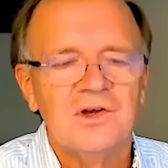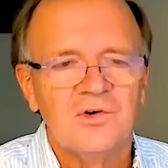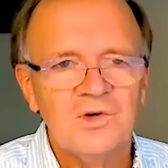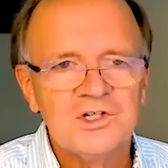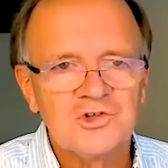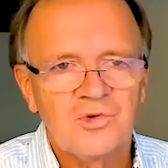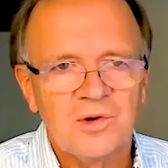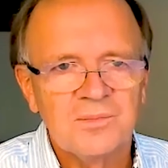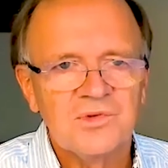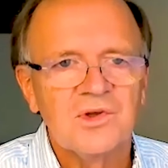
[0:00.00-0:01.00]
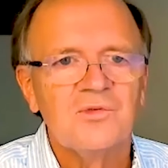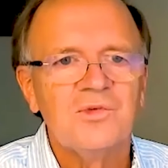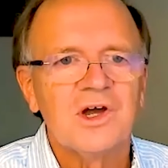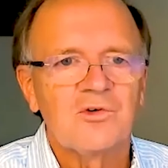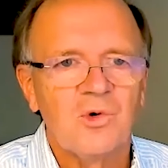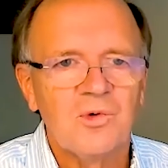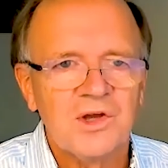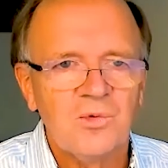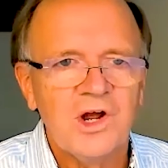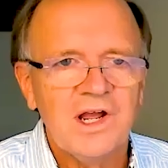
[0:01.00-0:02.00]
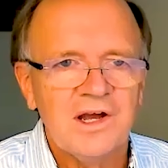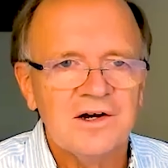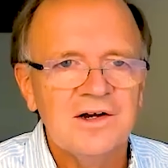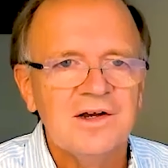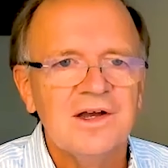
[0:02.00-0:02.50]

which crops we are growing where